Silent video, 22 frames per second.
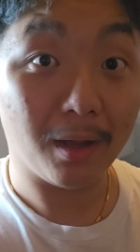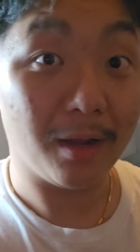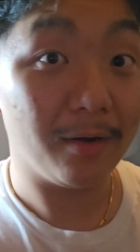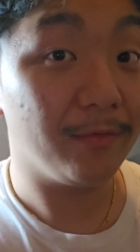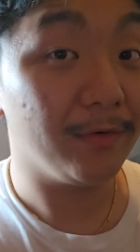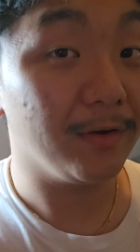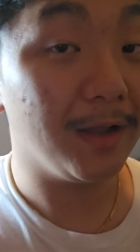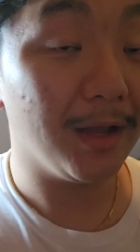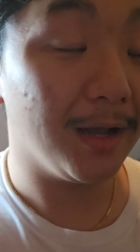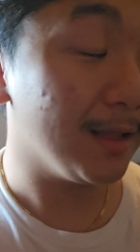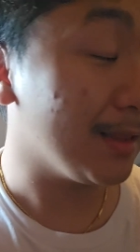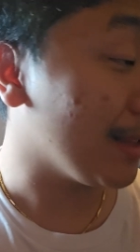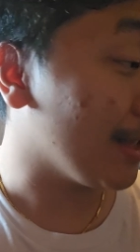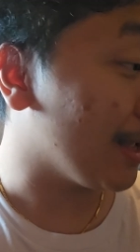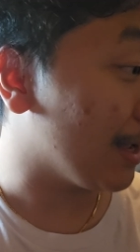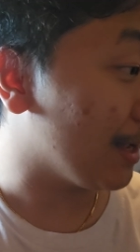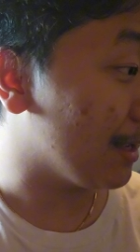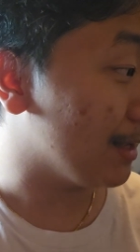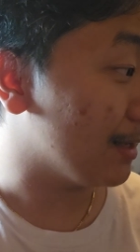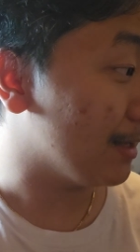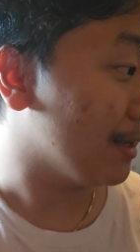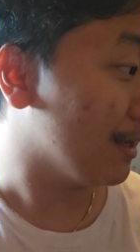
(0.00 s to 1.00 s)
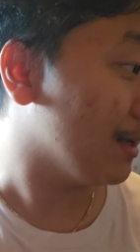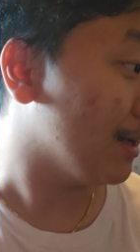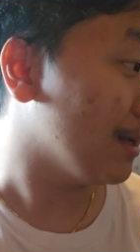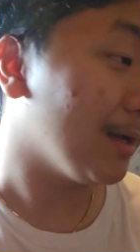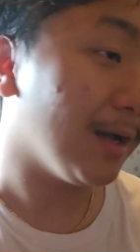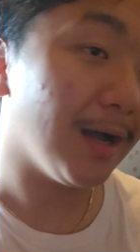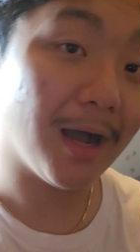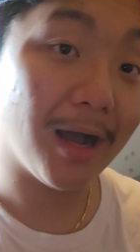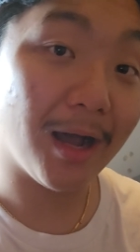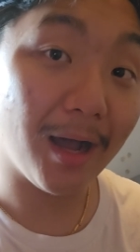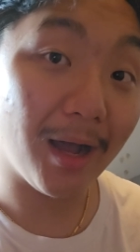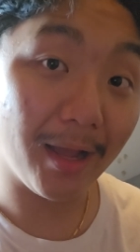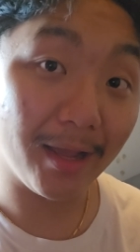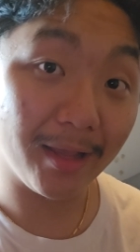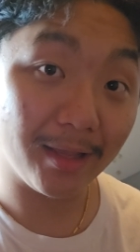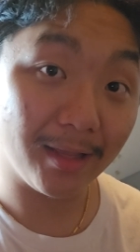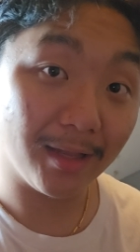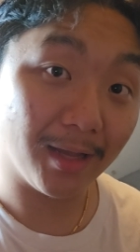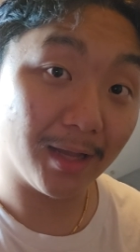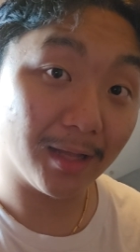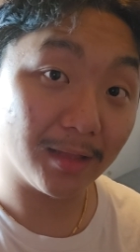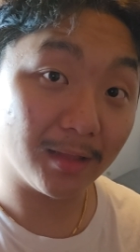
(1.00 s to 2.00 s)
I forgot that I
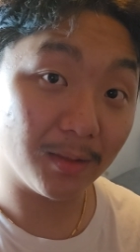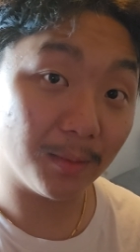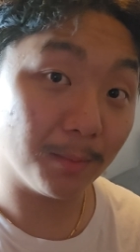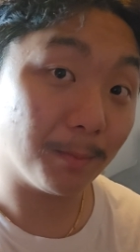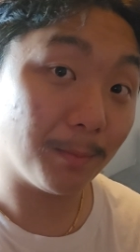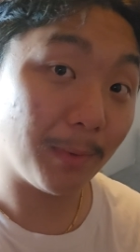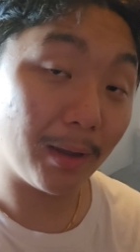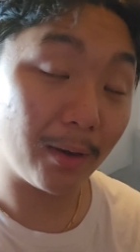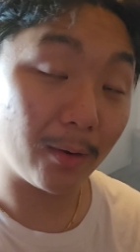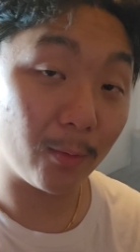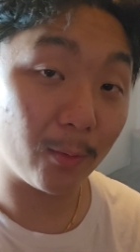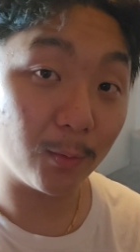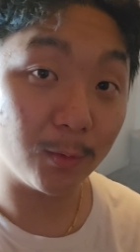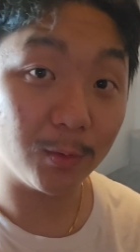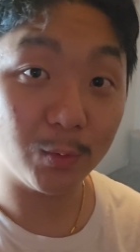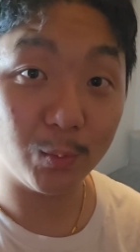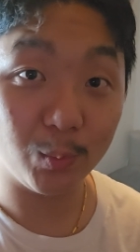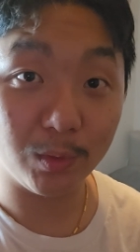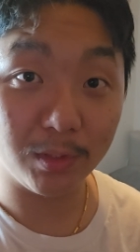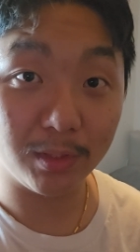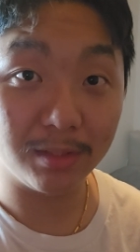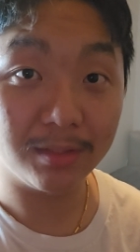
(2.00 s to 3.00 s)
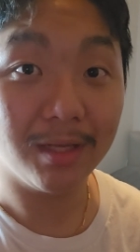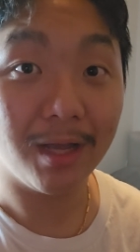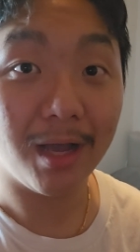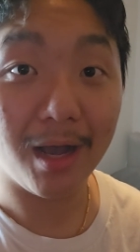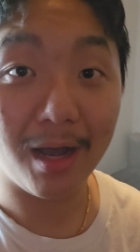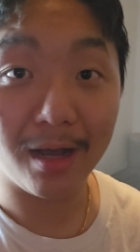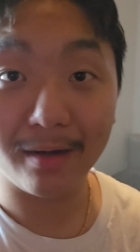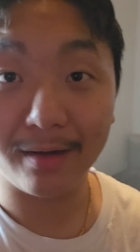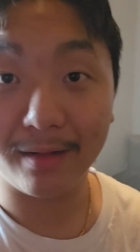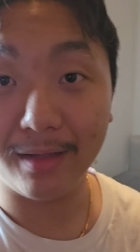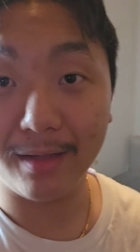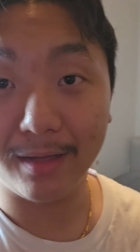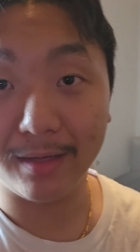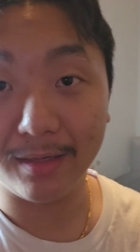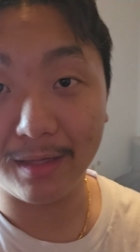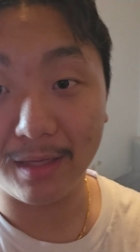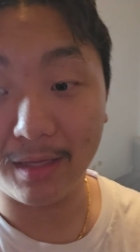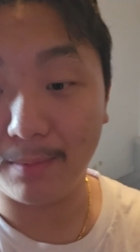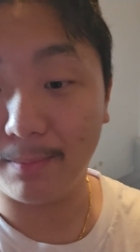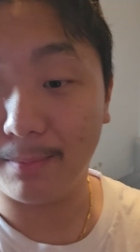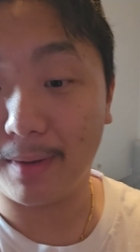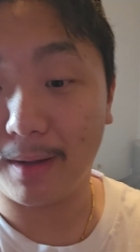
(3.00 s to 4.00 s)
got the Micro Swiss hot end
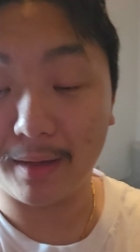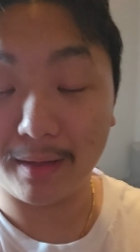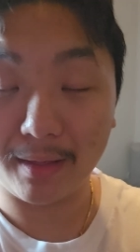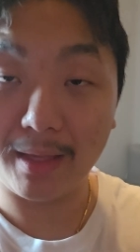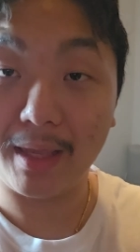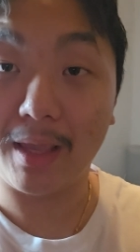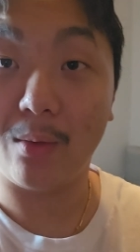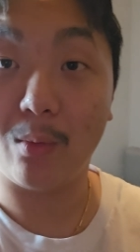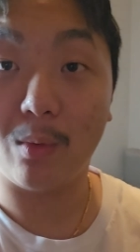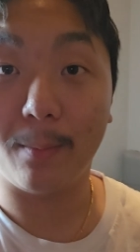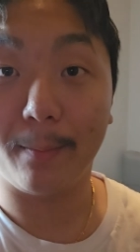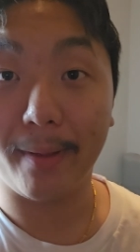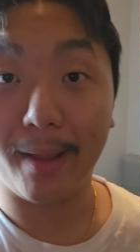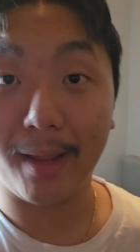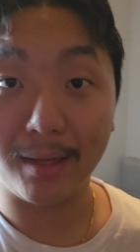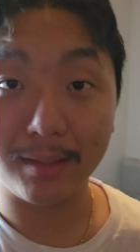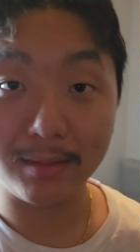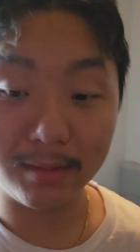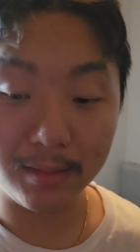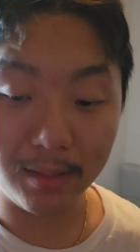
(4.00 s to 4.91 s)
in my K one Max.